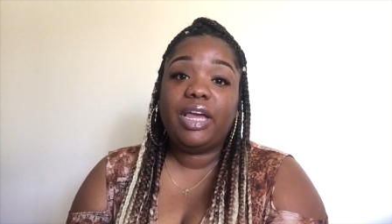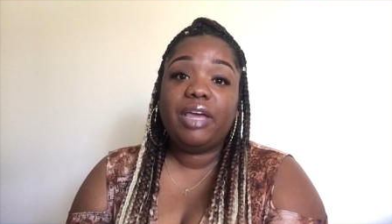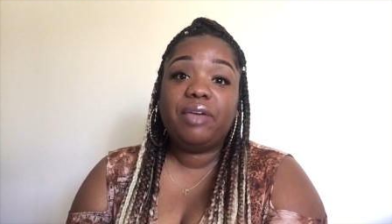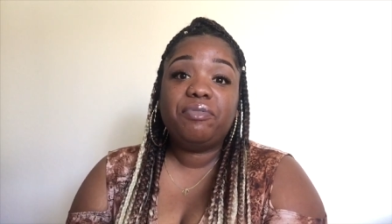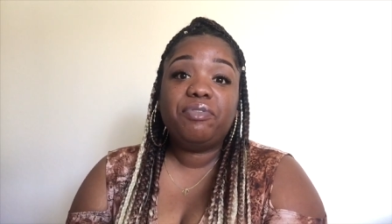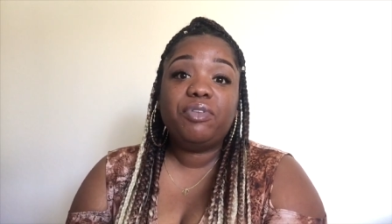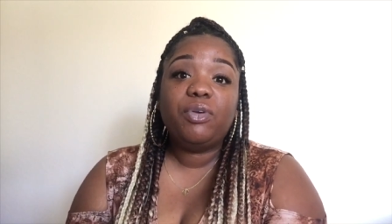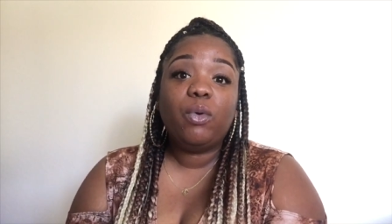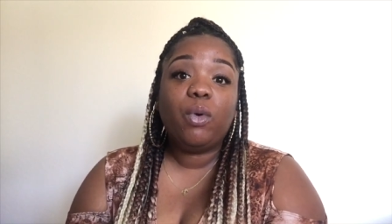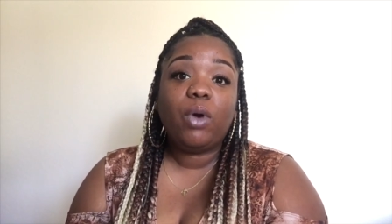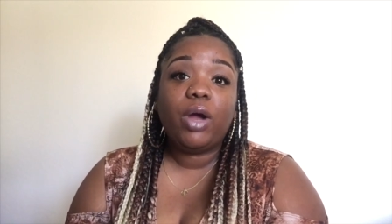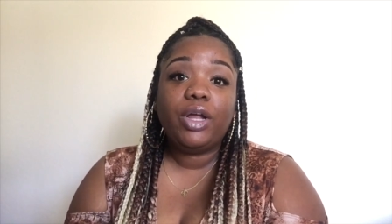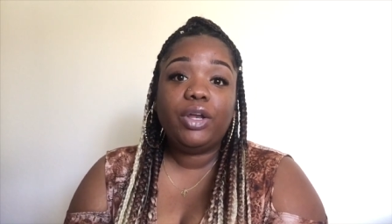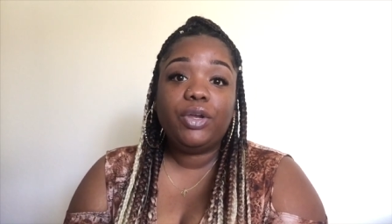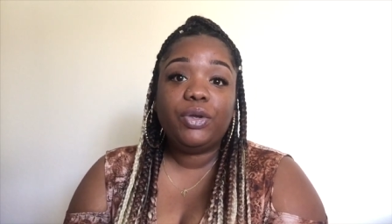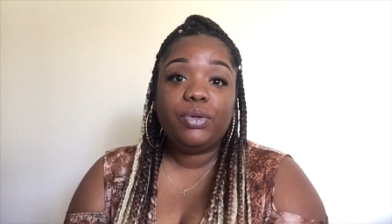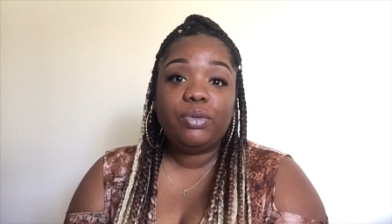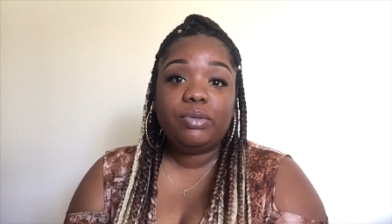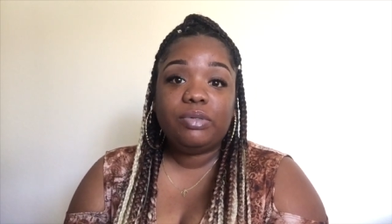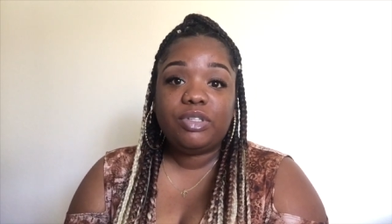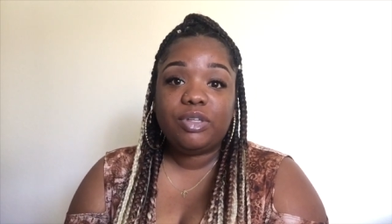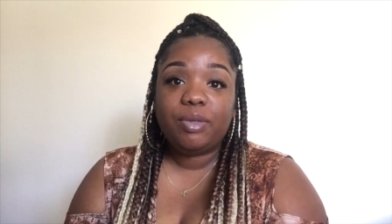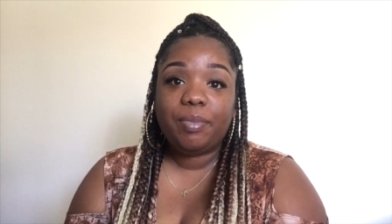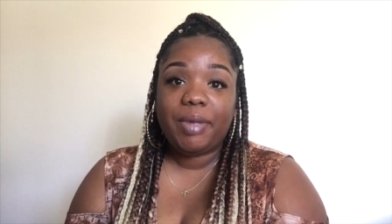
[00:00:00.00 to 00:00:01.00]
If you are
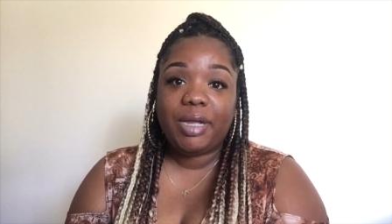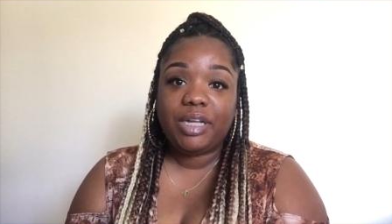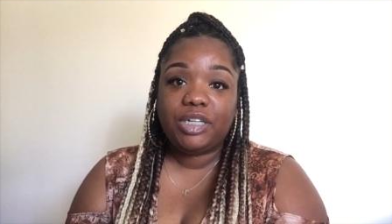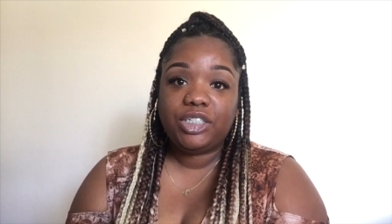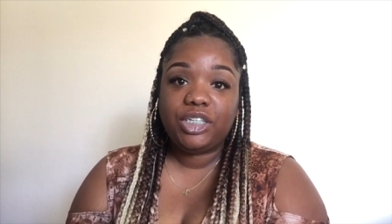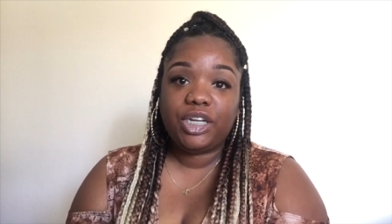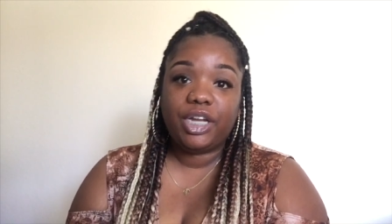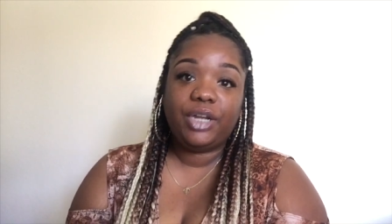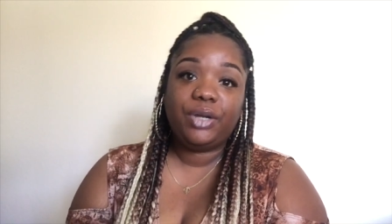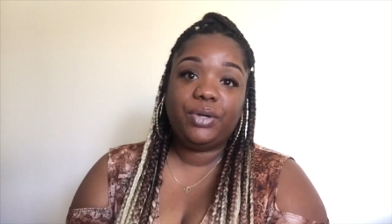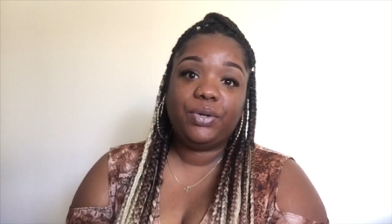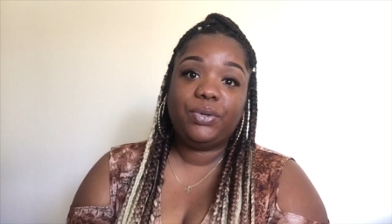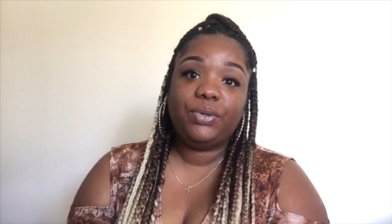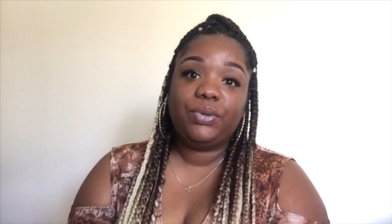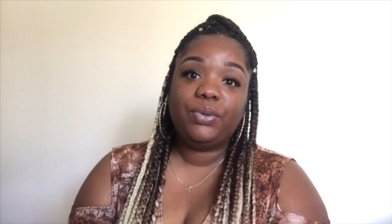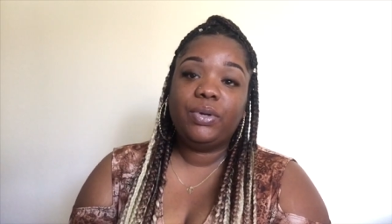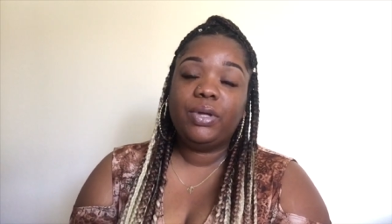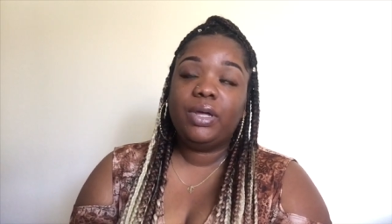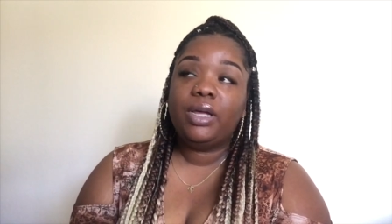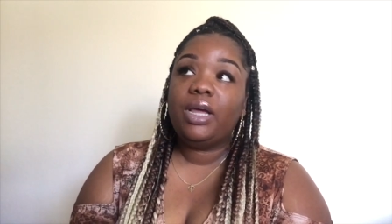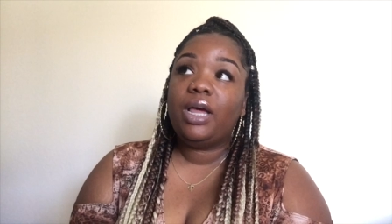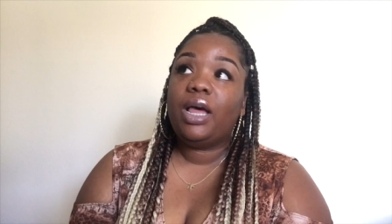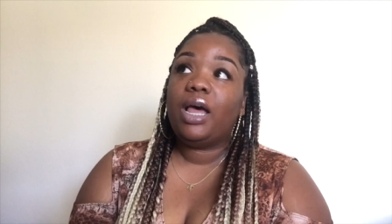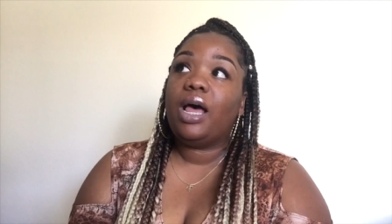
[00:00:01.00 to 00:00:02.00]
new to my channel
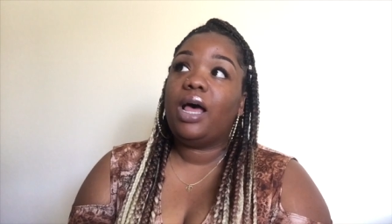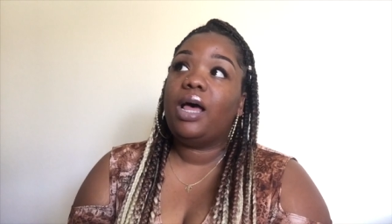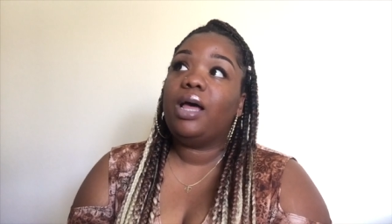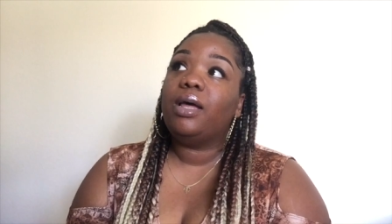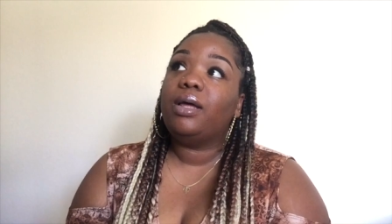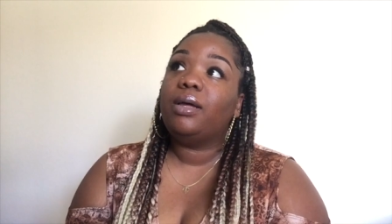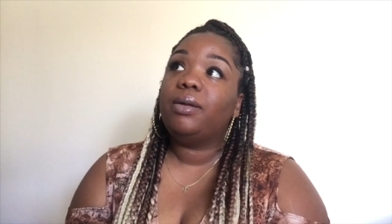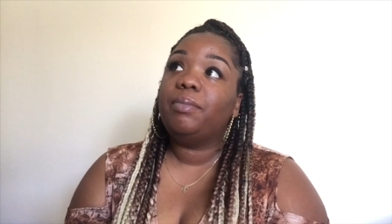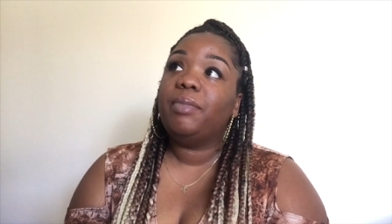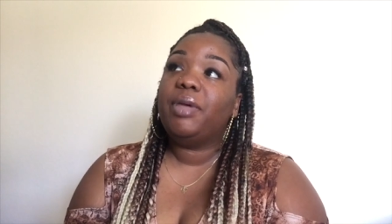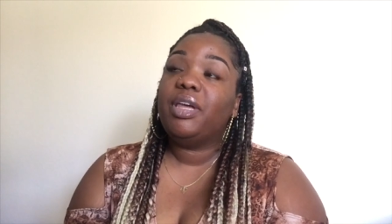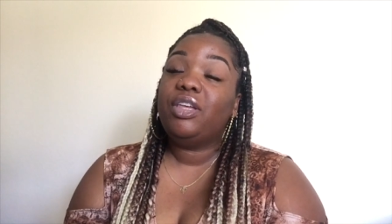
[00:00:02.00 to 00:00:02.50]
and